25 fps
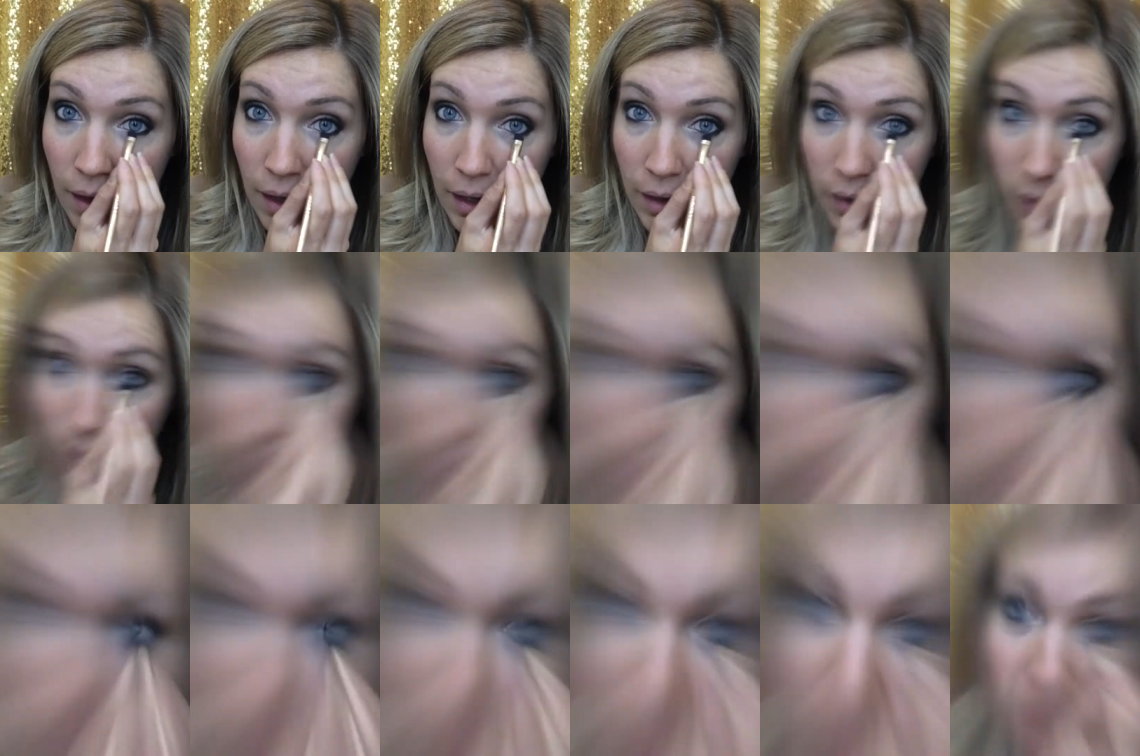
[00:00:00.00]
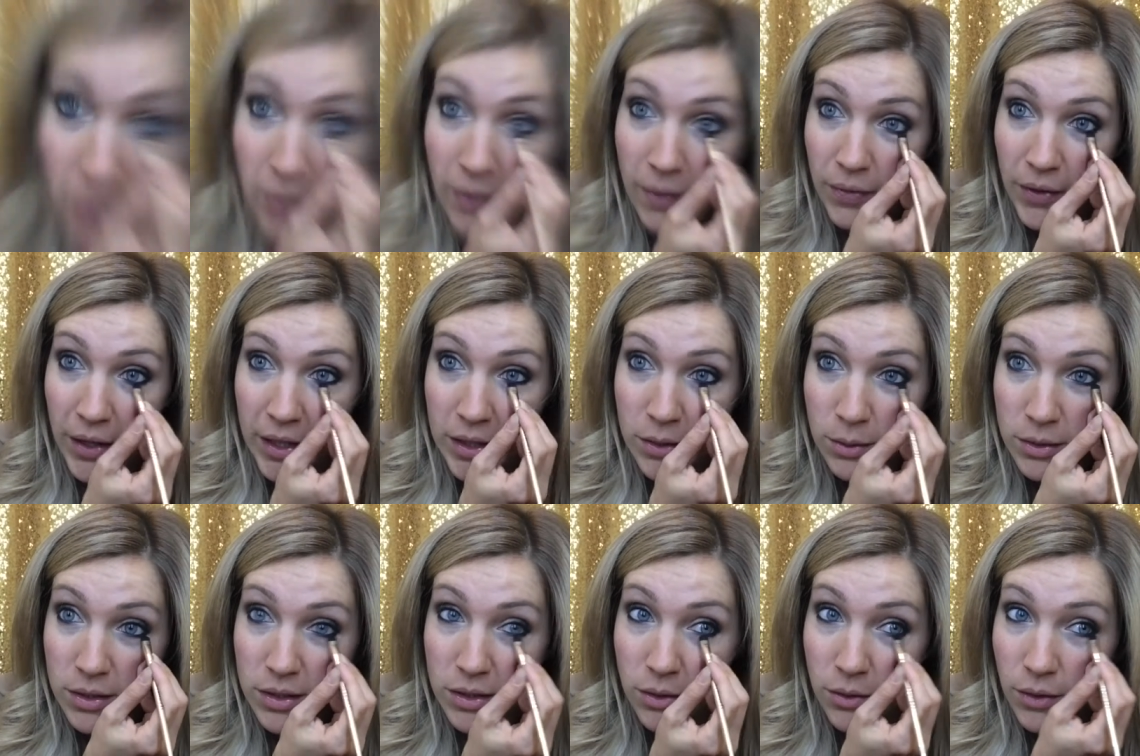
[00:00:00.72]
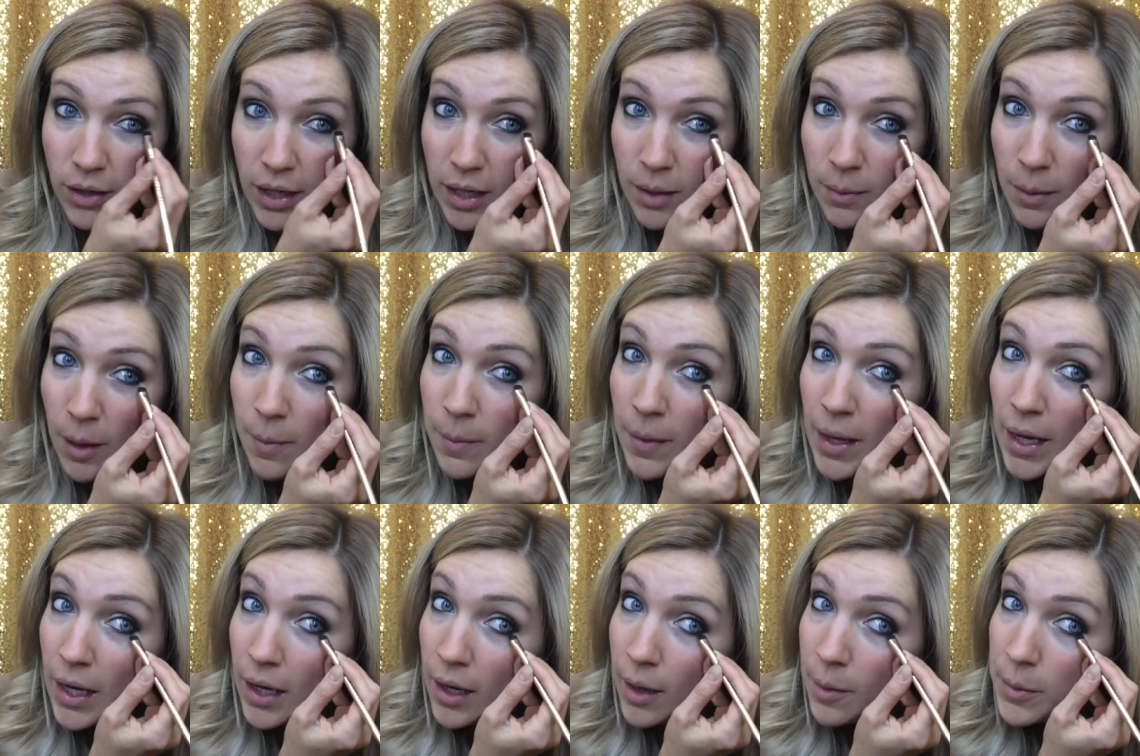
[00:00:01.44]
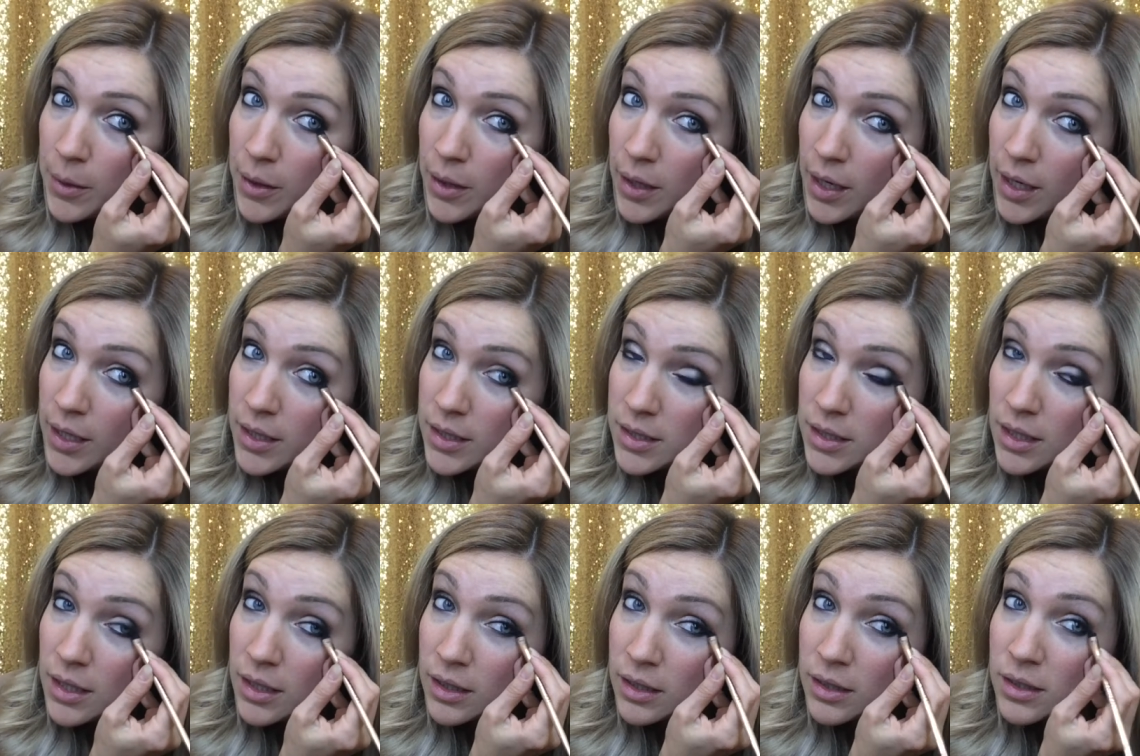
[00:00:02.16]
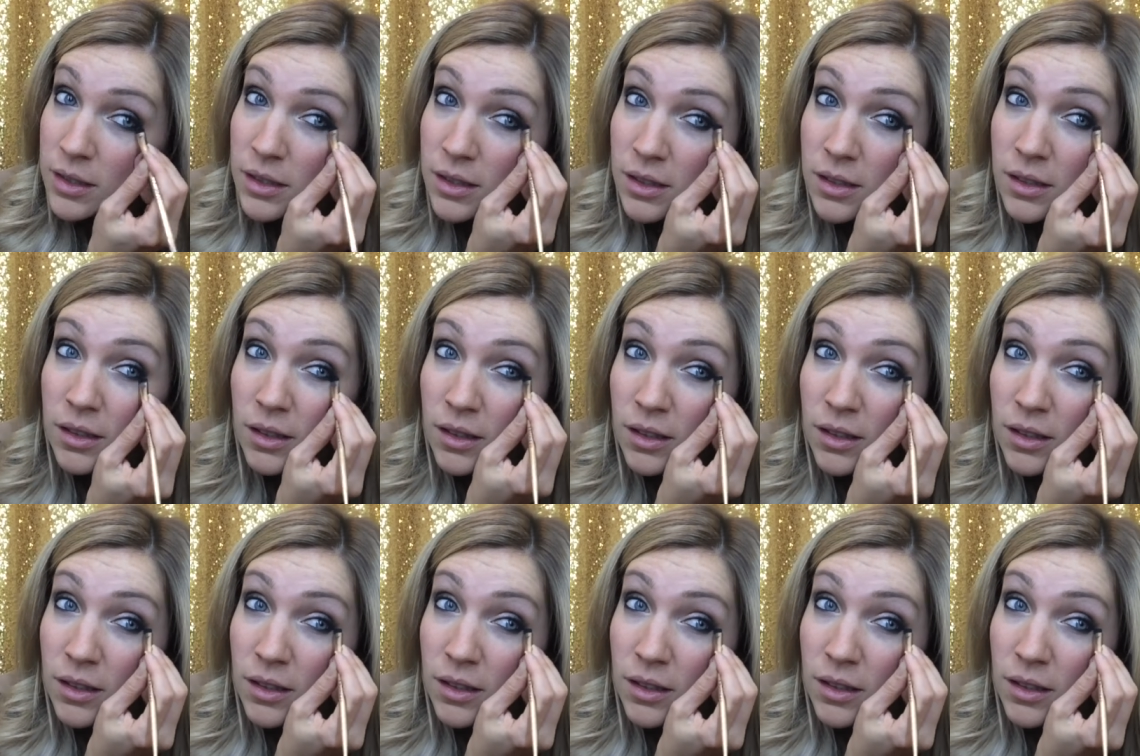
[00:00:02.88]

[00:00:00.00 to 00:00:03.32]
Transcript: And like I said, that's what's so great about makeup, you guys, is